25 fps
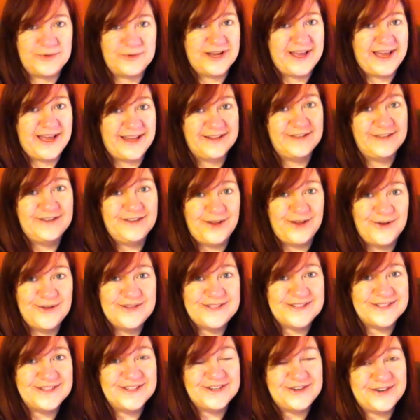We're getting
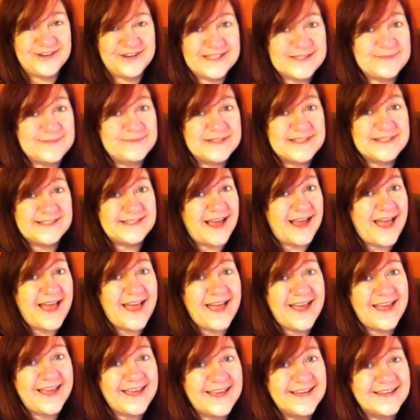closer to Christmas
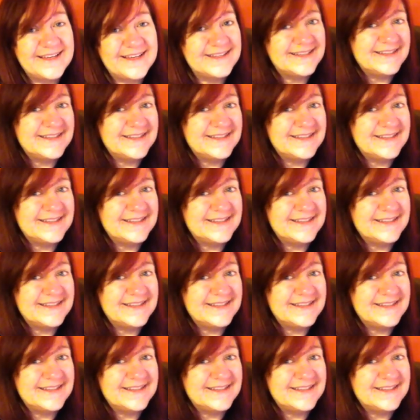Day.